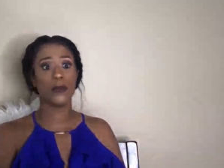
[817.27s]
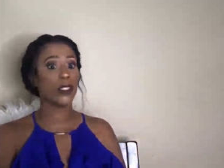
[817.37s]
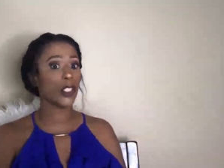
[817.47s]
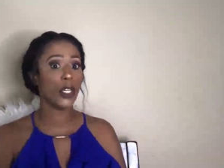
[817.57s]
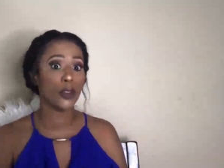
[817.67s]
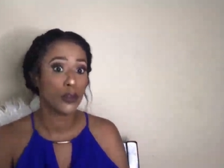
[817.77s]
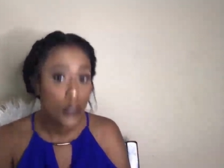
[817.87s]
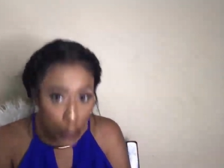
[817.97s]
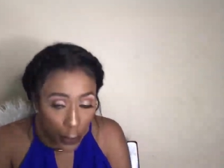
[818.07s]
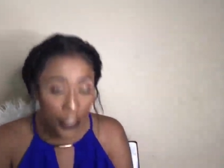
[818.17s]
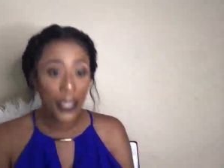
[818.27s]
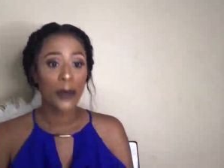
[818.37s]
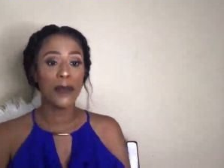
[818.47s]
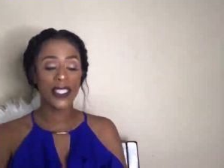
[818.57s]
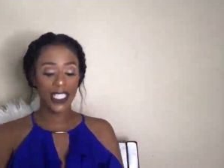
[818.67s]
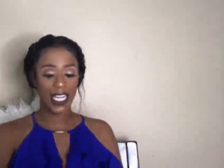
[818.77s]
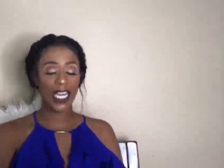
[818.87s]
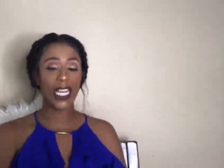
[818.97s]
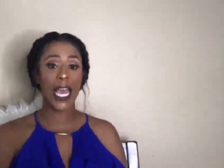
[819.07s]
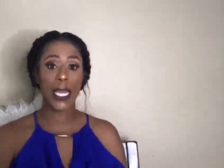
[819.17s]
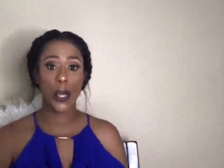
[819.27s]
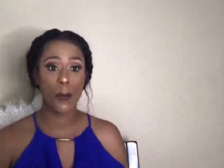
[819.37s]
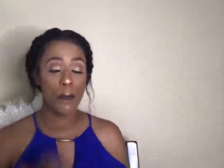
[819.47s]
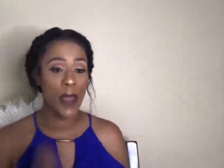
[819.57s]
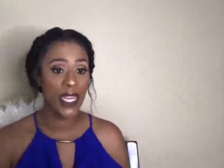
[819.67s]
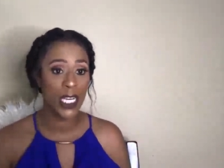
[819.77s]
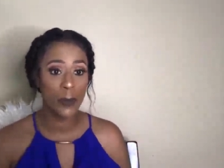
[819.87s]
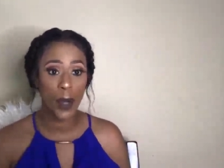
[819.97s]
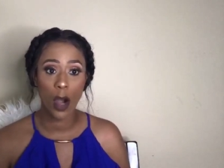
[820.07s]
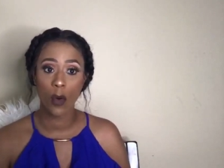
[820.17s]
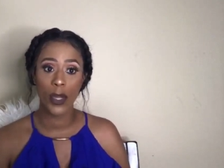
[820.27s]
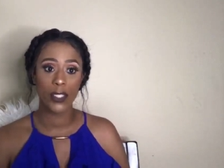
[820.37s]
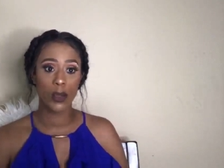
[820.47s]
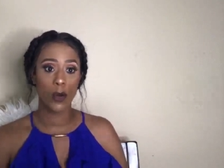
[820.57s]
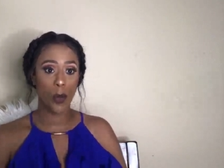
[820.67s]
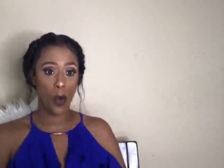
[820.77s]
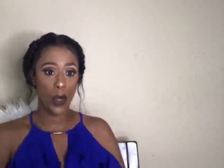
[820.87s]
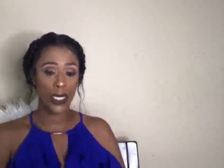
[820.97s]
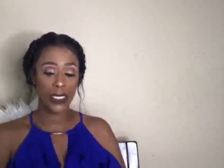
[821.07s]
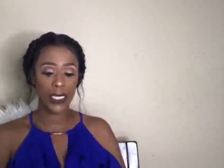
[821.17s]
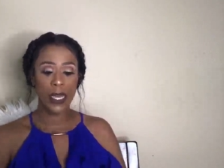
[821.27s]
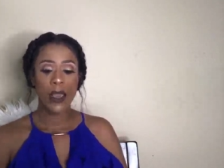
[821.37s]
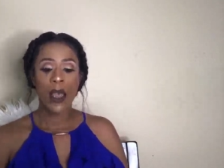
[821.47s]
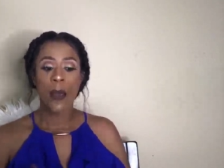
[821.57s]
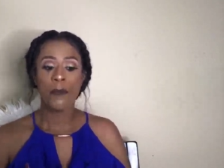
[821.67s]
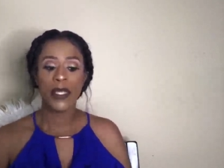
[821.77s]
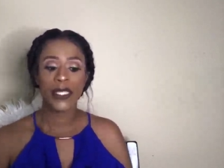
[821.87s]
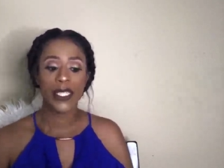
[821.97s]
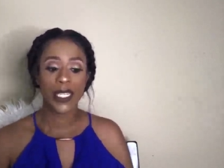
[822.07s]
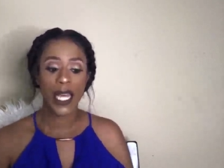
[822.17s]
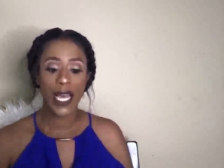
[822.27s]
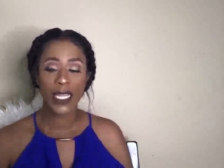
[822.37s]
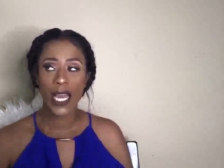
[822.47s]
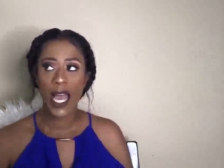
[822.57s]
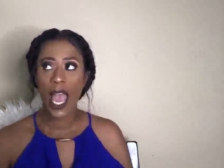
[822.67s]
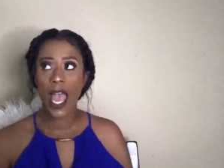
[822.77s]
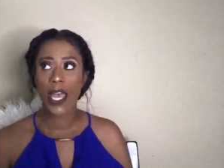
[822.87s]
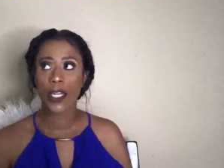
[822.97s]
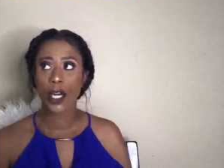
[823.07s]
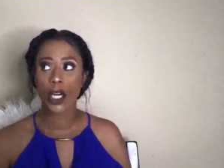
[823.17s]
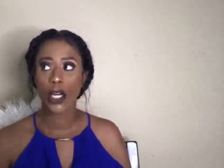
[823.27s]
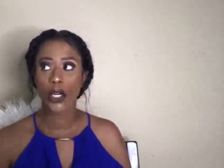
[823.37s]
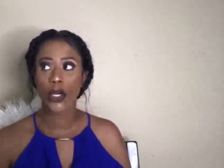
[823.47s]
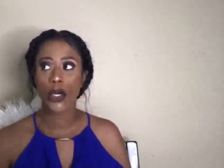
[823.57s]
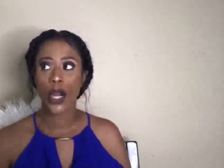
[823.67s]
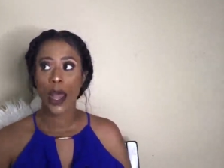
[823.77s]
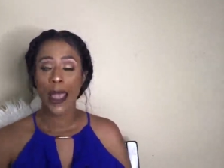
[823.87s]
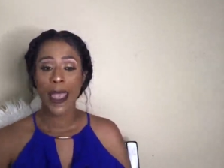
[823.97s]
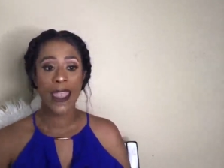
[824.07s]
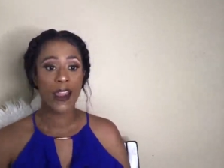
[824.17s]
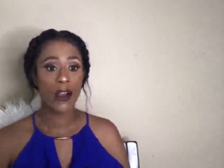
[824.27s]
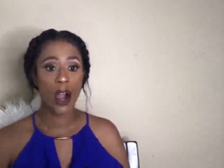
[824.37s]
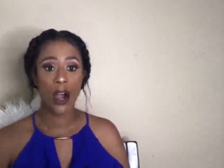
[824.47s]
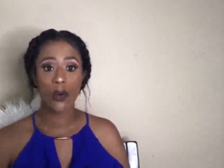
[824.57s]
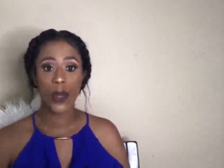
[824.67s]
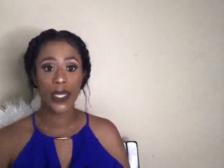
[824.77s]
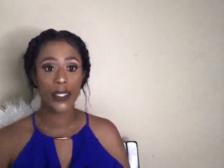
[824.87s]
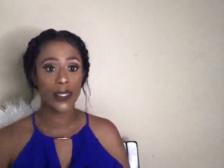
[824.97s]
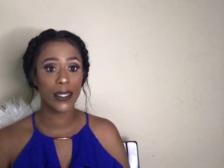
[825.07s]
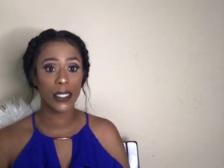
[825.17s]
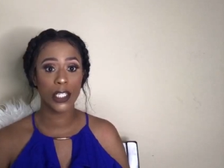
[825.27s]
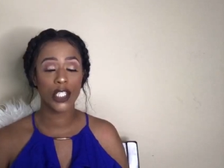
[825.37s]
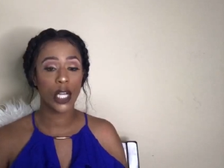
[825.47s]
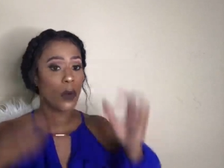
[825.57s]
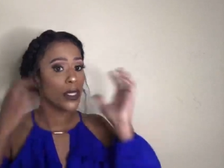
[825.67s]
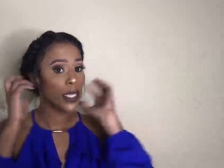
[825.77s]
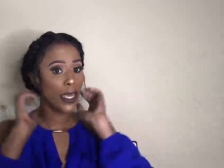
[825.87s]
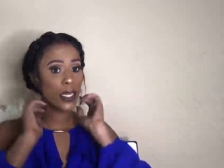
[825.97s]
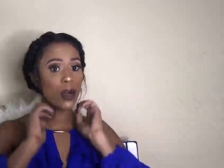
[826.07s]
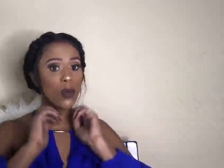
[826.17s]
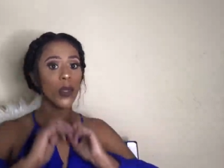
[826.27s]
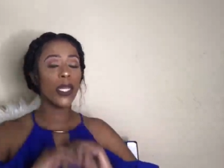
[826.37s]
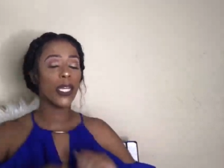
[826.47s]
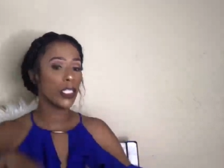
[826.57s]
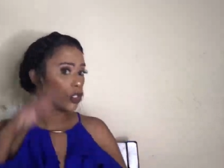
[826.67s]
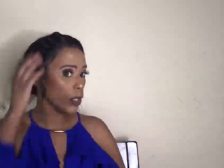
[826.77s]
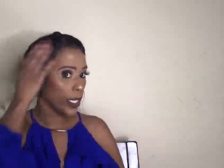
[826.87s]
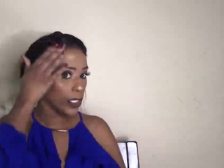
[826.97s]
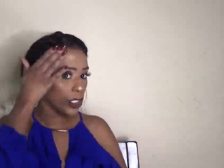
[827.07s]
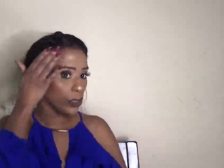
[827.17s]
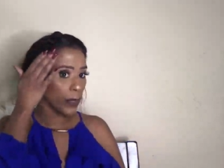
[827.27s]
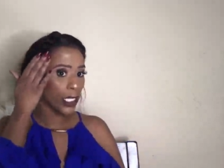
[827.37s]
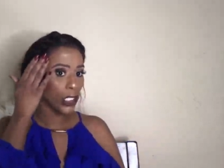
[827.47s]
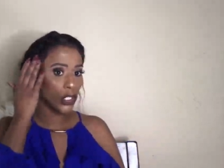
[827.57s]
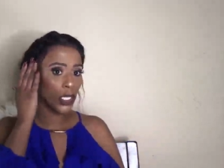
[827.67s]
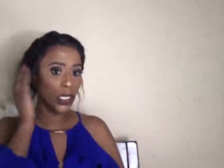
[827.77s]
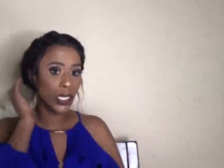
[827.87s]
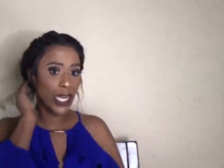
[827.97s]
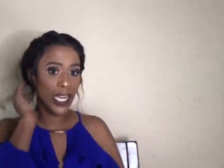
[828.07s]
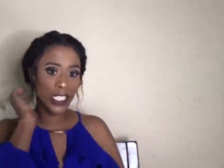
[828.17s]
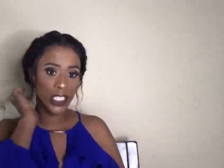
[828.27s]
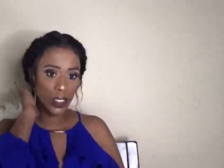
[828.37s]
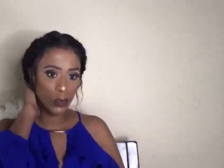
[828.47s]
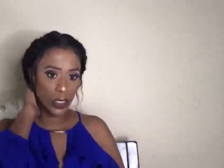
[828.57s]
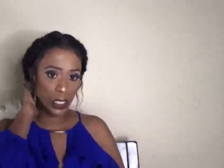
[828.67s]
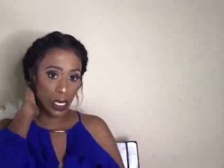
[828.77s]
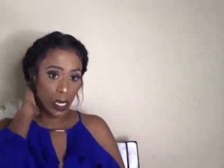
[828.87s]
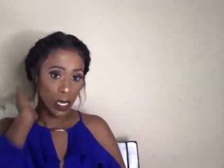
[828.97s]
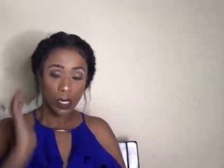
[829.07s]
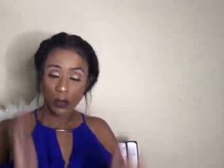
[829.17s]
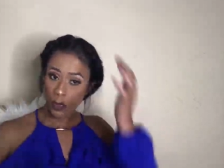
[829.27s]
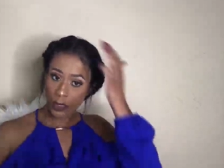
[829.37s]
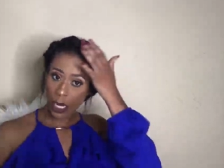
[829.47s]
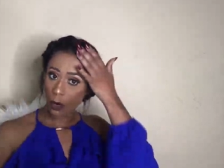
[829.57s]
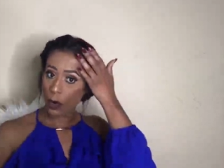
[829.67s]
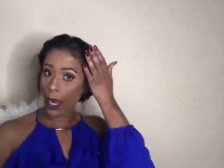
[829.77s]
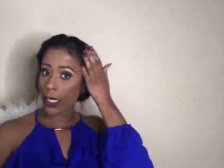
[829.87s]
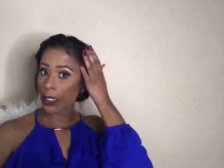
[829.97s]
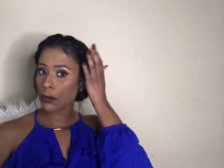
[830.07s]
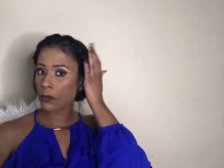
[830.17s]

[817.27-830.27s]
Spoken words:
Church. Miss Delilah had her makeup always on point. Miss Delilah had her hair always done. She always had her wig straight. She made sure her little edges was all right.